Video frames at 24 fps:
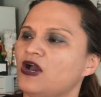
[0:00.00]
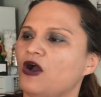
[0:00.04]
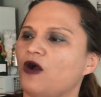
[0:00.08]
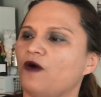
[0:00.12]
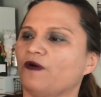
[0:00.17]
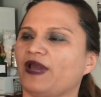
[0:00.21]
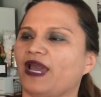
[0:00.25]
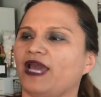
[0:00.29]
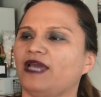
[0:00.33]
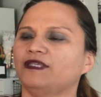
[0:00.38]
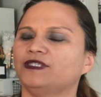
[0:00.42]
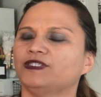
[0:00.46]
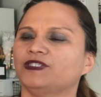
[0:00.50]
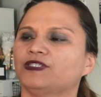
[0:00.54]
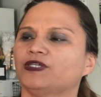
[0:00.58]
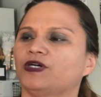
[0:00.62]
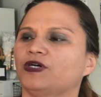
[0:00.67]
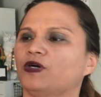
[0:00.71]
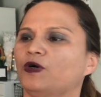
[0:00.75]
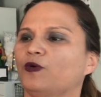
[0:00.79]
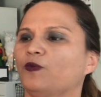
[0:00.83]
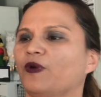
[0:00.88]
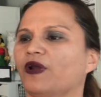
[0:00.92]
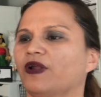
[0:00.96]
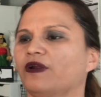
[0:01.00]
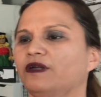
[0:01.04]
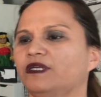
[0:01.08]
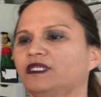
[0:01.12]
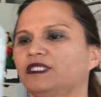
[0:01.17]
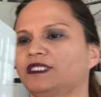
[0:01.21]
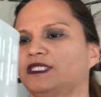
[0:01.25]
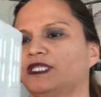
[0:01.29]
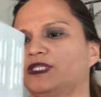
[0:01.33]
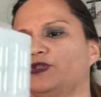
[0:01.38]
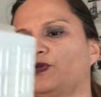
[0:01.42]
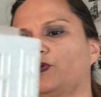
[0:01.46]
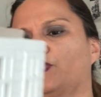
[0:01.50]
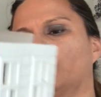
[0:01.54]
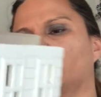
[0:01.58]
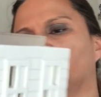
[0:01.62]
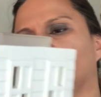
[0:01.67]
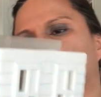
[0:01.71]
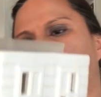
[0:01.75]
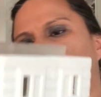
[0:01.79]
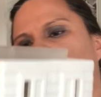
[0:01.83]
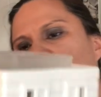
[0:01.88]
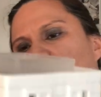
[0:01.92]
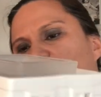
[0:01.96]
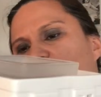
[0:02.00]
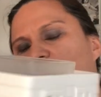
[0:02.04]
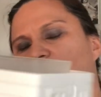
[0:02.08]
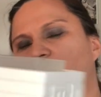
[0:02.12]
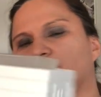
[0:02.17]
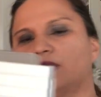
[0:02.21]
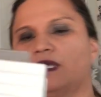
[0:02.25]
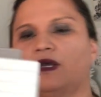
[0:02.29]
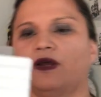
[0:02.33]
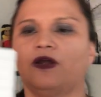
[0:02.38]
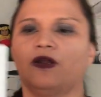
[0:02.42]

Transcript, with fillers: Okay, so where is the door to this?